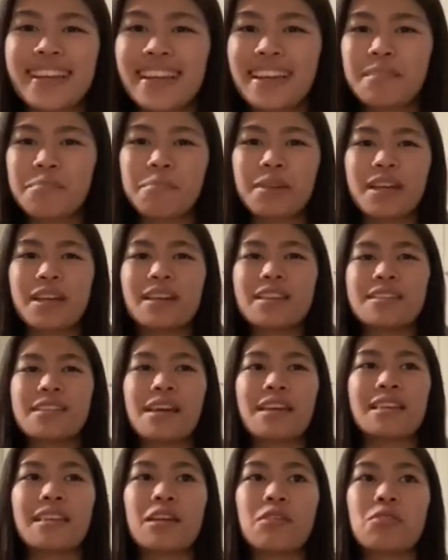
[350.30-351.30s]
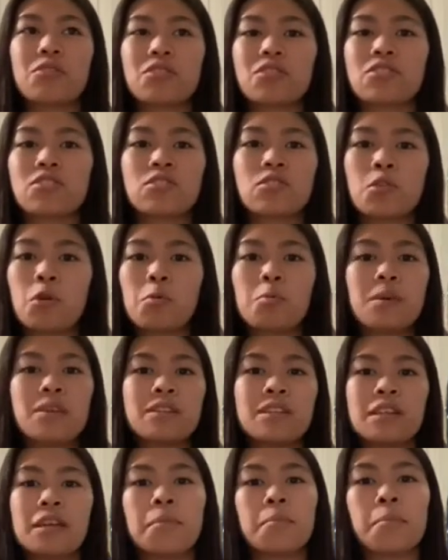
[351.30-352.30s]
because like they were just so
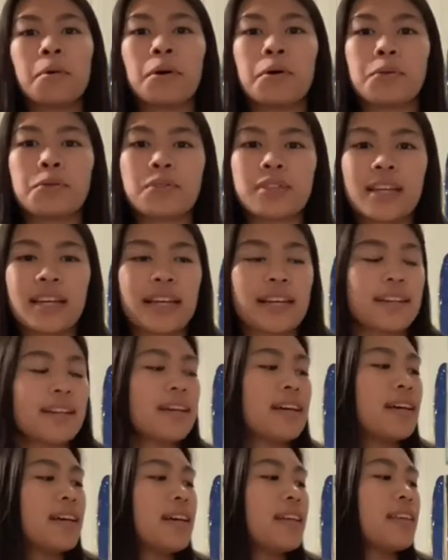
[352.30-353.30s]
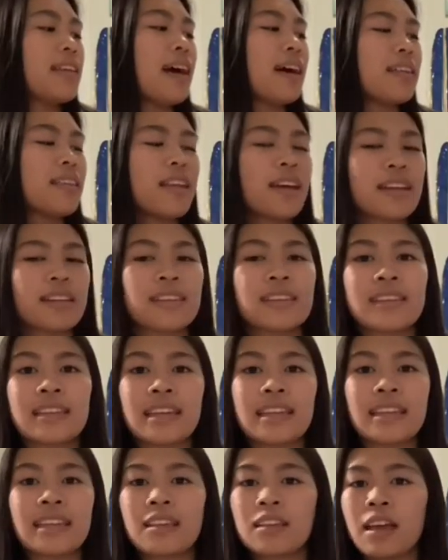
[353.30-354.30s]
busy composing that like they
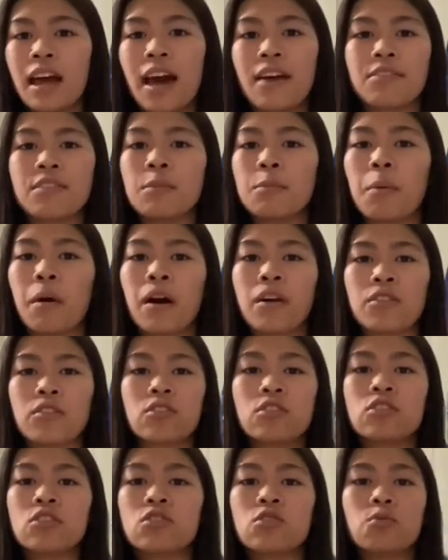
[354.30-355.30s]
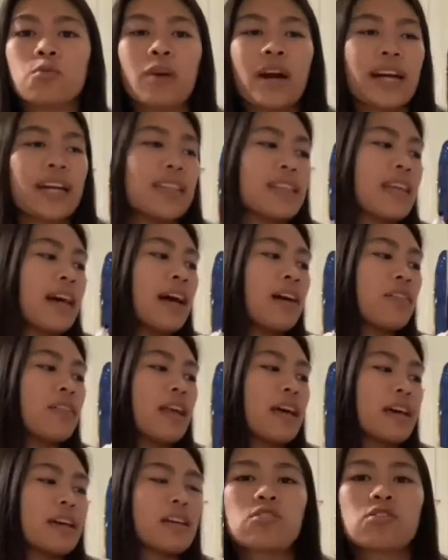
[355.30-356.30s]
didn't have to bother to write down
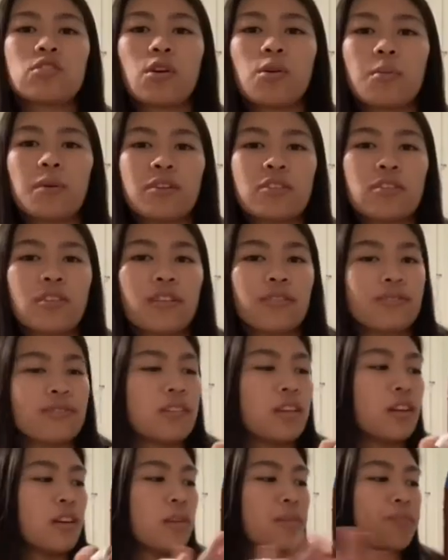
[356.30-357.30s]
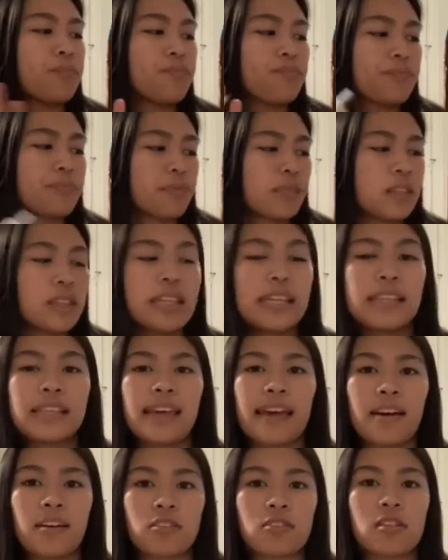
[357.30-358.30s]
like so much of the
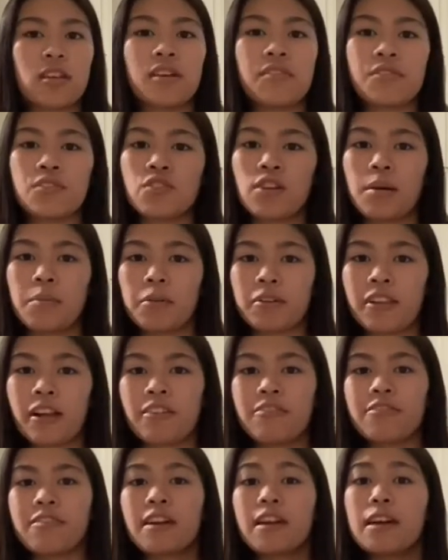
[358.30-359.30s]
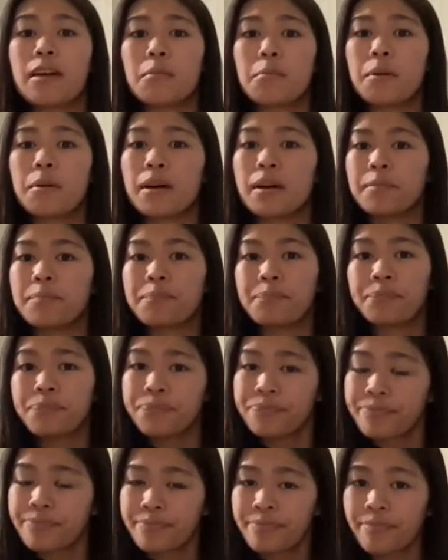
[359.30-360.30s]
details of a treble clef. But
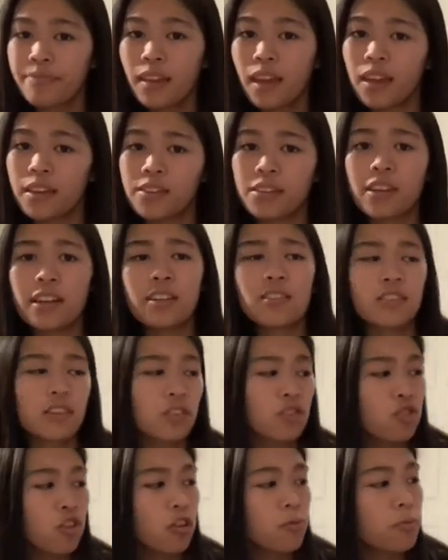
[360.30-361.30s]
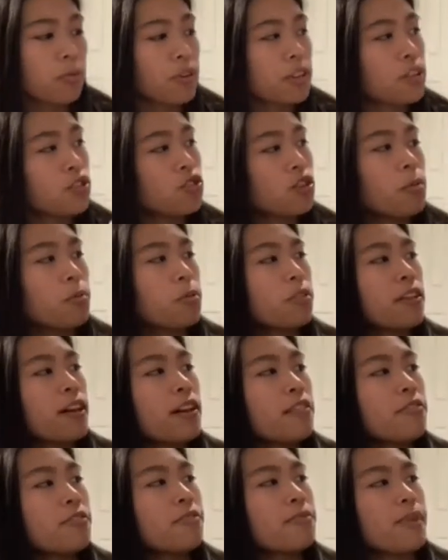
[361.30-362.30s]
you guys can draw a pretty treble clef,
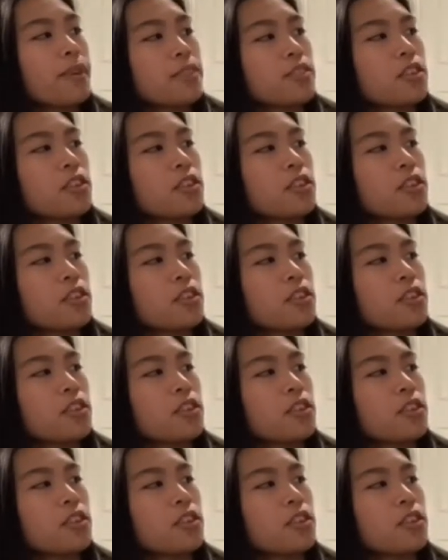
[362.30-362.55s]
so you